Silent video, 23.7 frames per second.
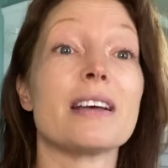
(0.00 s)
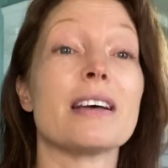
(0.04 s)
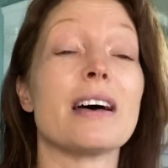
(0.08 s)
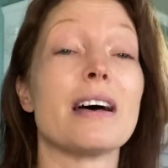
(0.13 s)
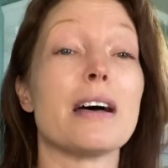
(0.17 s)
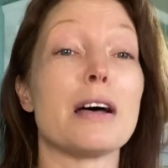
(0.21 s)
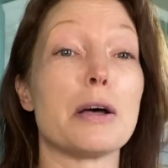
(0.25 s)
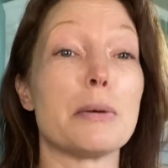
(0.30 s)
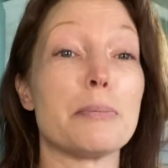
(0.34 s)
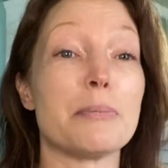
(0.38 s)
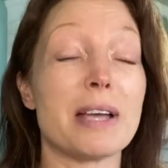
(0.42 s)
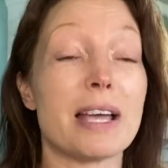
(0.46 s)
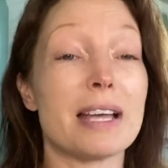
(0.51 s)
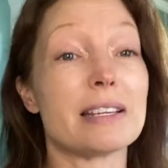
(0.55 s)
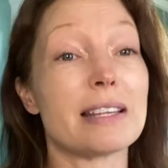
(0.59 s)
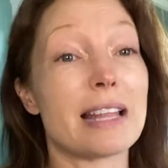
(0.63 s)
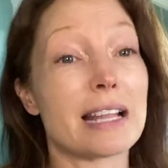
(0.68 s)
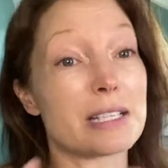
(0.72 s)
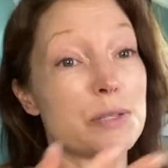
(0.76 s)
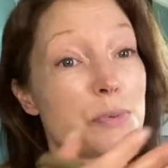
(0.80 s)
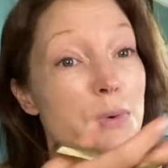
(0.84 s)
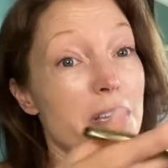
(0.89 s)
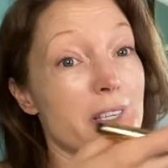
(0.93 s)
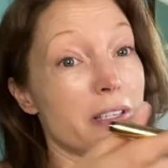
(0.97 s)
Um, and
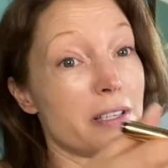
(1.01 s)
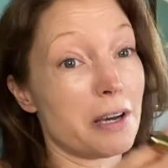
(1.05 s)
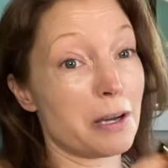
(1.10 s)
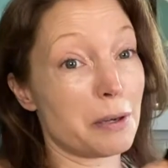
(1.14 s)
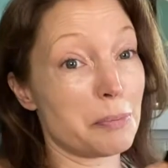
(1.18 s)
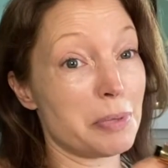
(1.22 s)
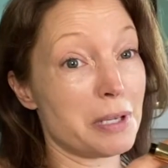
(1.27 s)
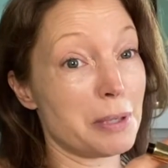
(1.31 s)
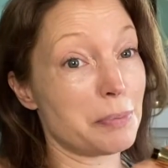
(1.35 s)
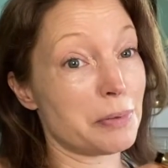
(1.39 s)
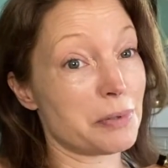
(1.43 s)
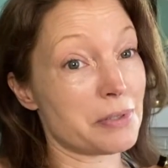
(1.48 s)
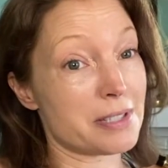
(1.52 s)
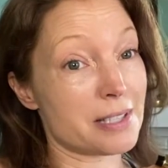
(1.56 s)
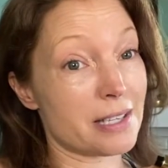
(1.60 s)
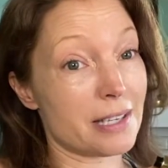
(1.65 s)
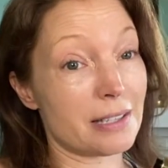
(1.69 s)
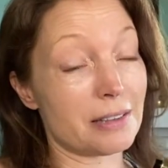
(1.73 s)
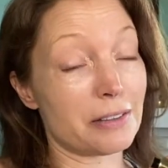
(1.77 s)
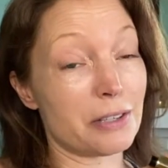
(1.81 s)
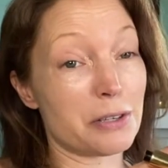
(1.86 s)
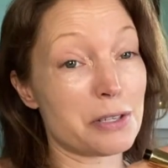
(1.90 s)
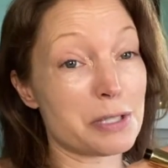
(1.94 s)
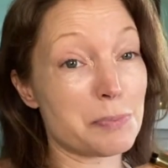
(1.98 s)
that's why young people's
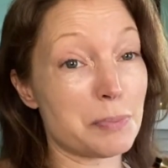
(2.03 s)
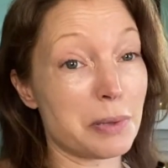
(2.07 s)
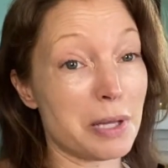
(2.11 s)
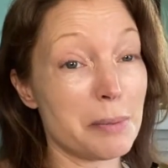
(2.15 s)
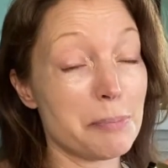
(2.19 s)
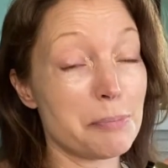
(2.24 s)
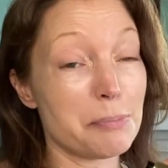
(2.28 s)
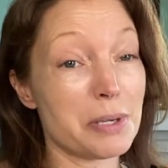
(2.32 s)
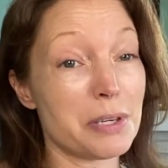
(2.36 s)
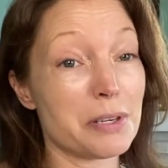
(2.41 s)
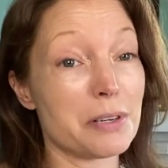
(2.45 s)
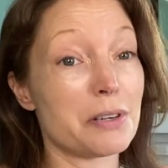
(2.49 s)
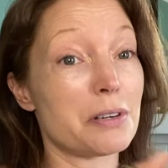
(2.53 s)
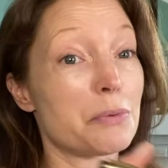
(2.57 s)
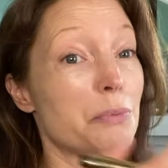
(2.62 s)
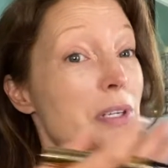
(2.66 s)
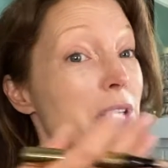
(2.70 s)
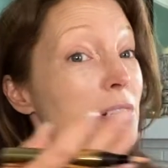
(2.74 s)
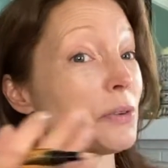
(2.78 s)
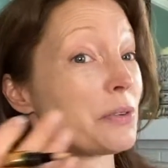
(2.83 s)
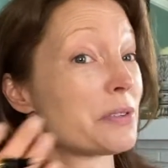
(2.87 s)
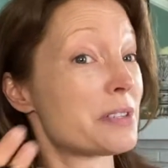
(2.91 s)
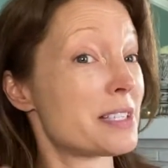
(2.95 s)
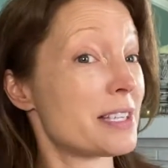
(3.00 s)
skin looks plumpier and we
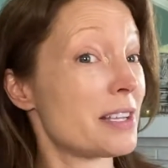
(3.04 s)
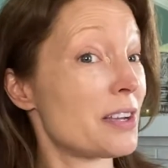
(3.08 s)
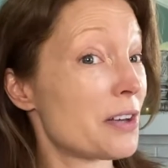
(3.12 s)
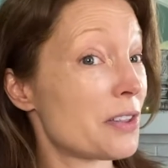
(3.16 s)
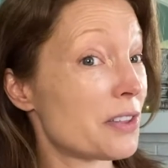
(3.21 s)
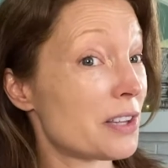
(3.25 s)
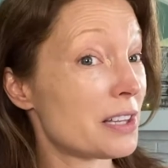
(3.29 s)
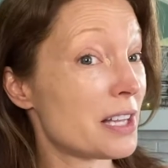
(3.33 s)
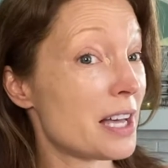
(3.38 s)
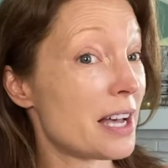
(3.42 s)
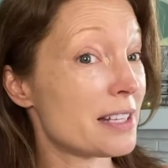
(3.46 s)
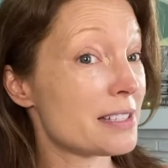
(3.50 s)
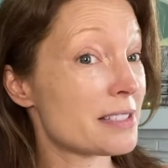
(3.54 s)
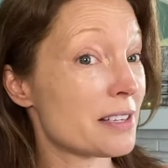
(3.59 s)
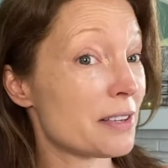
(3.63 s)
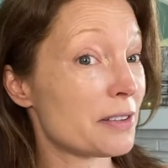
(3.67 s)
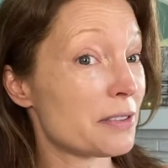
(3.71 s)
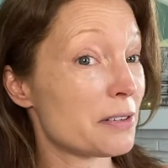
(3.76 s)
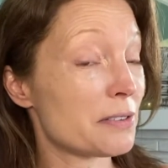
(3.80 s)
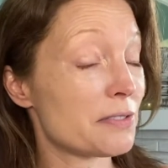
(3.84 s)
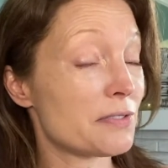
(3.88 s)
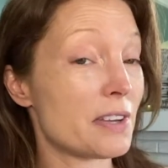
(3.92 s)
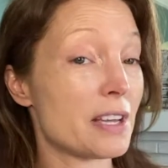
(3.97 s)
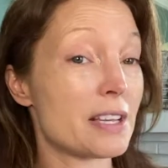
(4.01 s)
don't see all the lines on
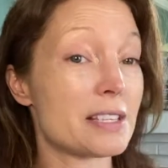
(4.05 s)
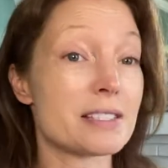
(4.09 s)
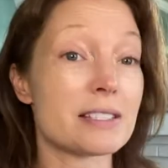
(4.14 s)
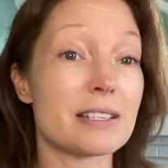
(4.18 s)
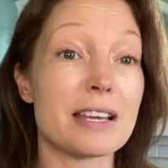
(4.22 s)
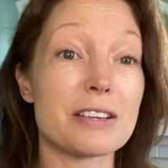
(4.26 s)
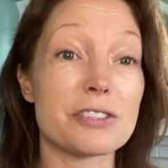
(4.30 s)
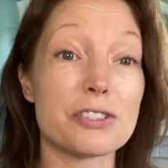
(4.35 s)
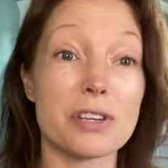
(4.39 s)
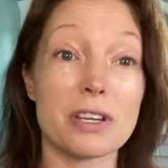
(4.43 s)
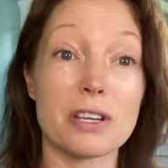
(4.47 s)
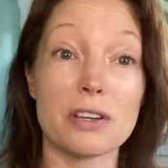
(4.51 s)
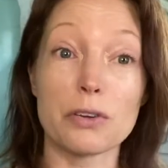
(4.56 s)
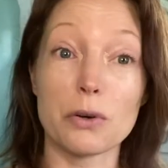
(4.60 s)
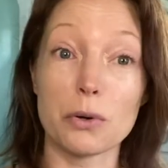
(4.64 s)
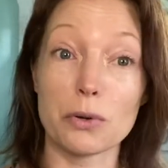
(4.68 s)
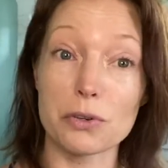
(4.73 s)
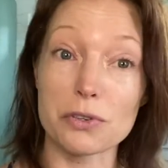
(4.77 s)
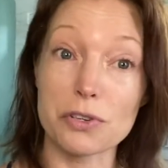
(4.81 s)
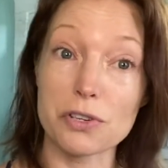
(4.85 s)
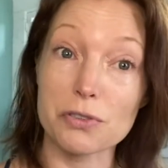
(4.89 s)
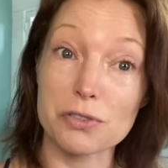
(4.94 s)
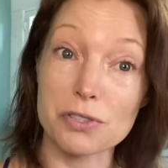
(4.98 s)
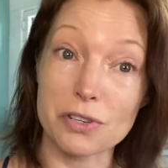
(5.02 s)
their face. And as you get
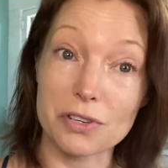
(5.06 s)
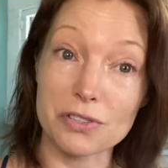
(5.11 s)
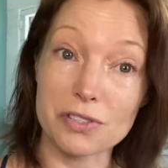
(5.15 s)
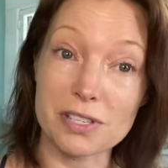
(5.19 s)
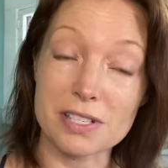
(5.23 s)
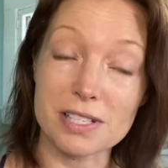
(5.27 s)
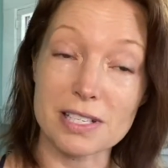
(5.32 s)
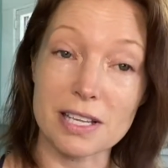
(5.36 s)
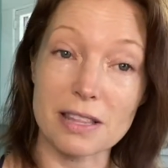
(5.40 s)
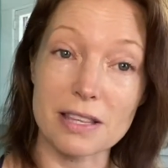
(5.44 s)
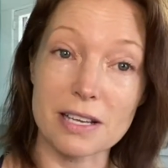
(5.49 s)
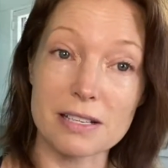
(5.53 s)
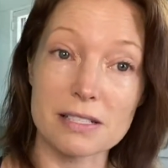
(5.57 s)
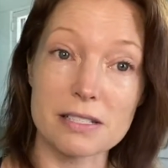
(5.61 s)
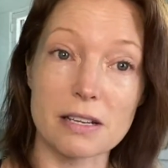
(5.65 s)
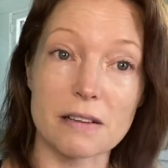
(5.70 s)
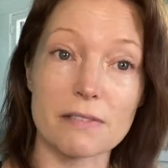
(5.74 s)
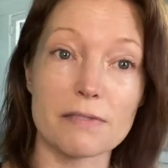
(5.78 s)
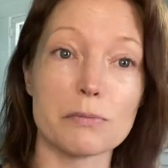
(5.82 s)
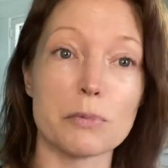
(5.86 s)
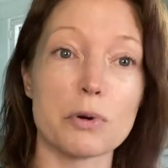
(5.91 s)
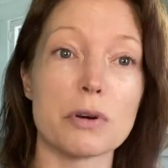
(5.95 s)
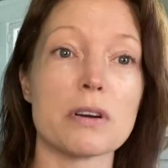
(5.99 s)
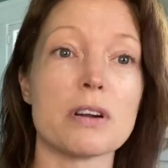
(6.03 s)
older, you start to see that
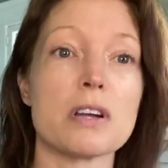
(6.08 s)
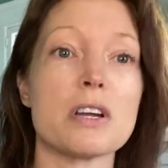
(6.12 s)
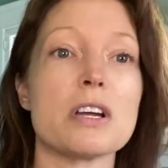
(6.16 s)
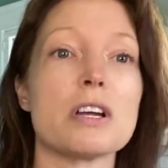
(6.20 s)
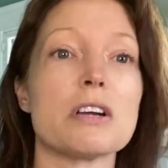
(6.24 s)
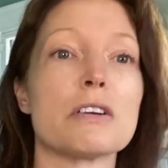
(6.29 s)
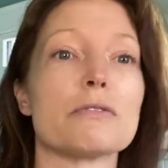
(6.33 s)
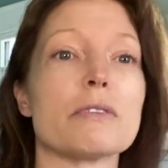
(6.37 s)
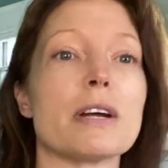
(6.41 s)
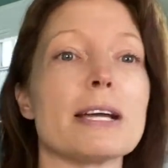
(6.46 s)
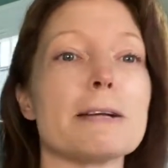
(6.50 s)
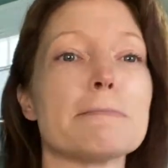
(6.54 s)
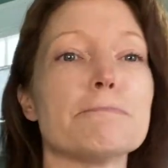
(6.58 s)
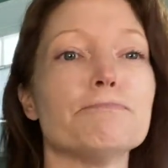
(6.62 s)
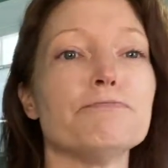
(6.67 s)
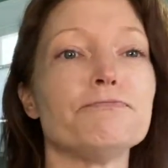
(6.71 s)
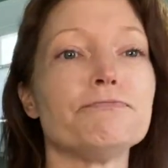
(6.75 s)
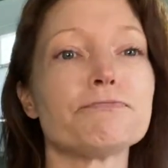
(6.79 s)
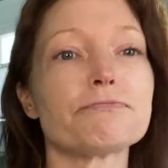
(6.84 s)
stuff more, right?